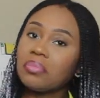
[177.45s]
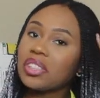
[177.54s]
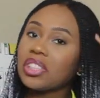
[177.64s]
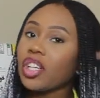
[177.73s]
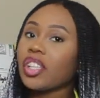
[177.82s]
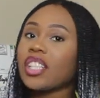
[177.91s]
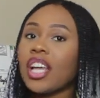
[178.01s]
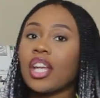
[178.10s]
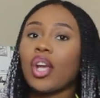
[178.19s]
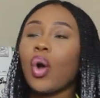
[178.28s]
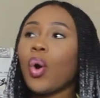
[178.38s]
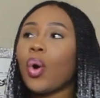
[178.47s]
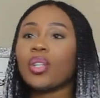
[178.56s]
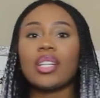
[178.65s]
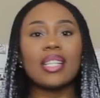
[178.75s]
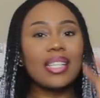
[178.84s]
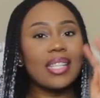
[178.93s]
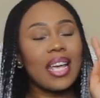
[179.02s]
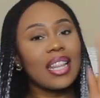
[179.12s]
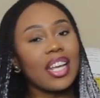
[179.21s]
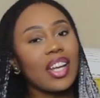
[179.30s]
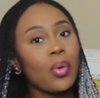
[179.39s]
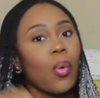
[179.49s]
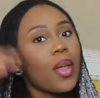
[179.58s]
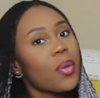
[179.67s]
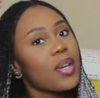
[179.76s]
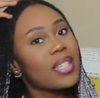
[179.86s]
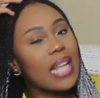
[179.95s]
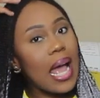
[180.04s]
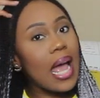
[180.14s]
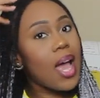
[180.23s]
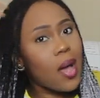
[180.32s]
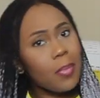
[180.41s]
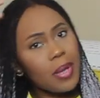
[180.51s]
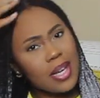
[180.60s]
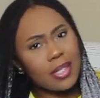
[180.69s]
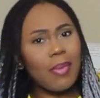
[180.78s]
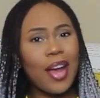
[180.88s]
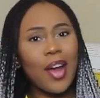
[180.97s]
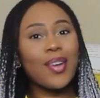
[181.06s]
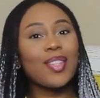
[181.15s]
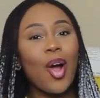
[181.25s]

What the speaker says: it starts getting old, and this Atlanta weather is not helping because my hair is